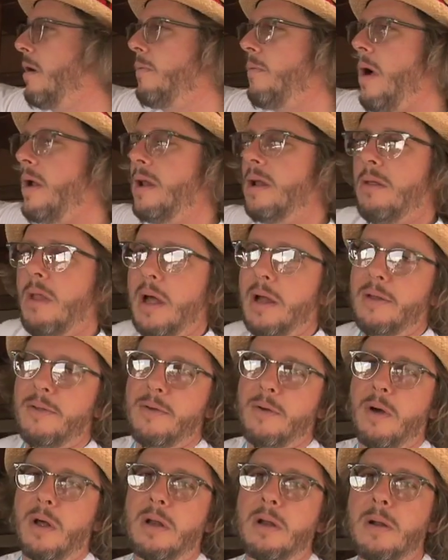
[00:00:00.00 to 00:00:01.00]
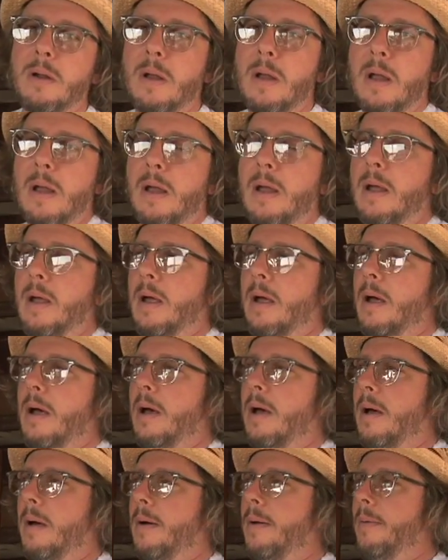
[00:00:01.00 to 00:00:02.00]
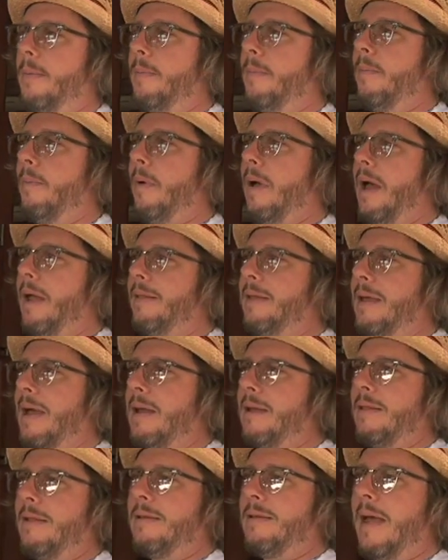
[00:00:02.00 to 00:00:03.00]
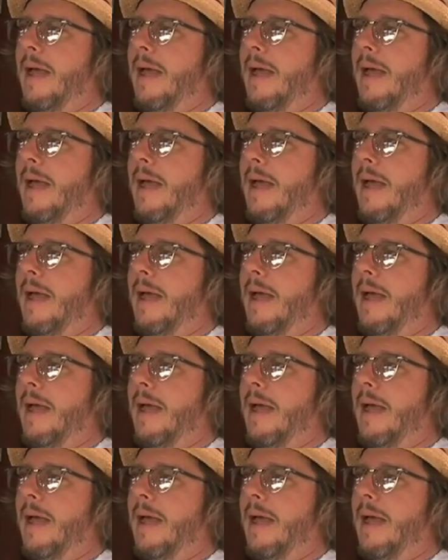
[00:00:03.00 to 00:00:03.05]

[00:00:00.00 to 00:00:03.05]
uh, running lights on. Uh, at the end of the